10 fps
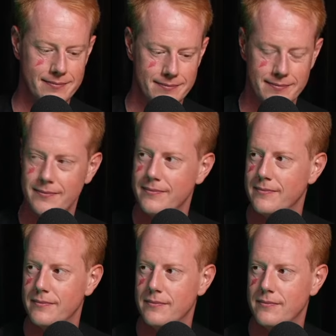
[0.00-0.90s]

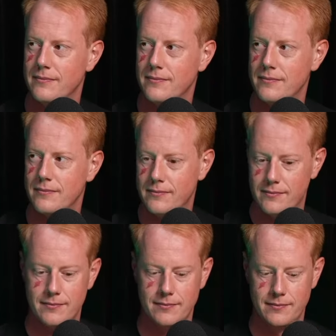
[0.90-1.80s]

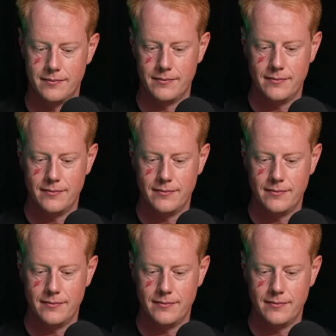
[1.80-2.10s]
[no speech]